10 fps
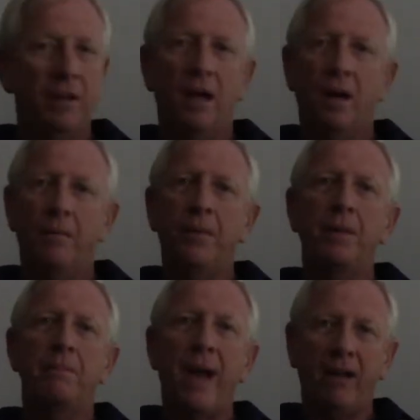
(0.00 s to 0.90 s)
uh, put
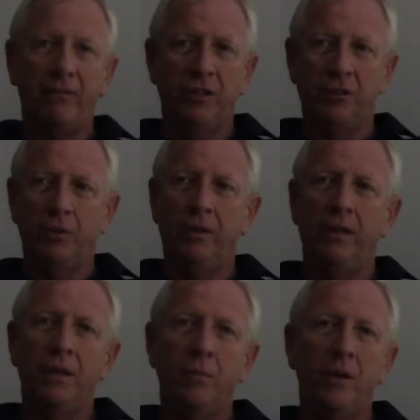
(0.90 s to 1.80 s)
a back flush
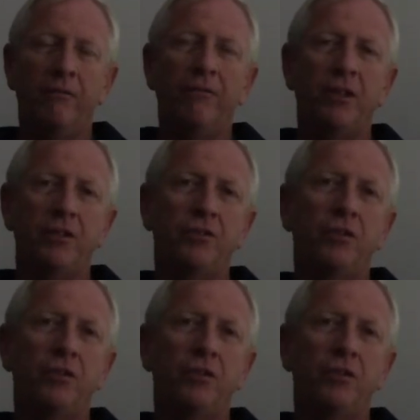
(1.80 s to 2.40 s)
toilet in where it flushes